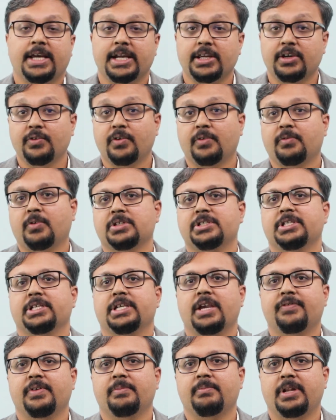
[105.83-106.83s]
Thank you for
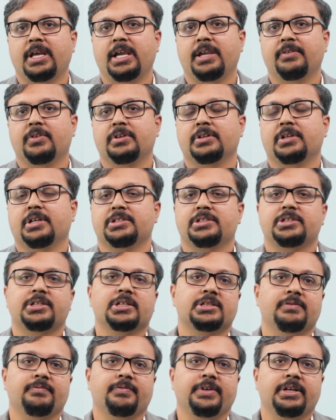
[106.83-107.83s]
watching FM Live on
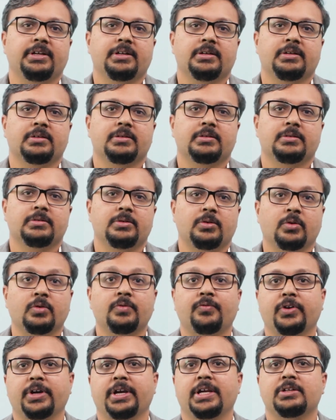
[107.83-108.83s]
Construction Week.
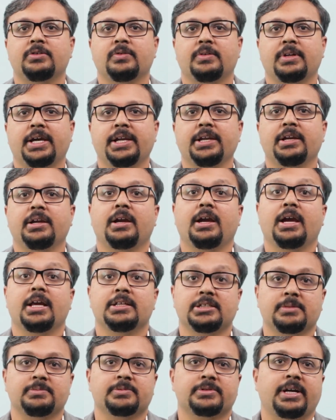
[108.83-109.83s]
Don't forget to like
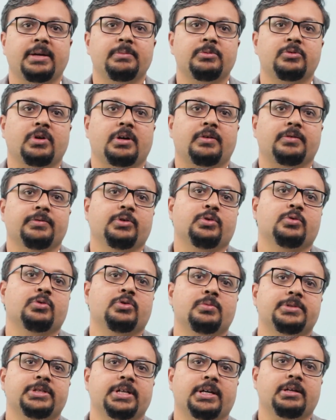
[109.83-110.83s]
and subscribe to our
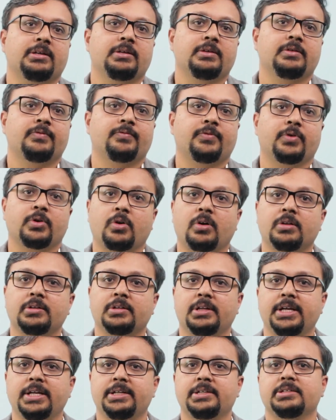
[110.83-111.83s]
YouTube channel for all
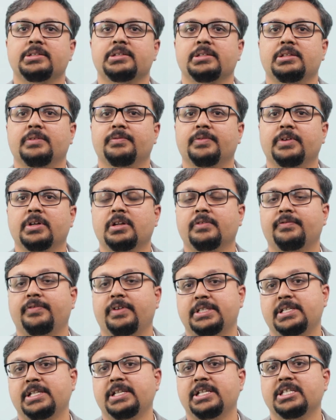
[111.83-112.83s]
the latest in the world of
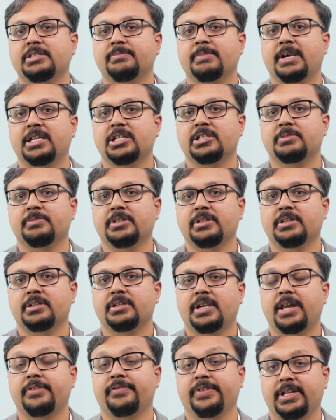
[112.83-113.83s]
facilities management
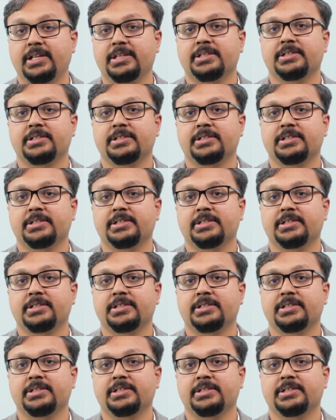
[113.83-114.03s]
and real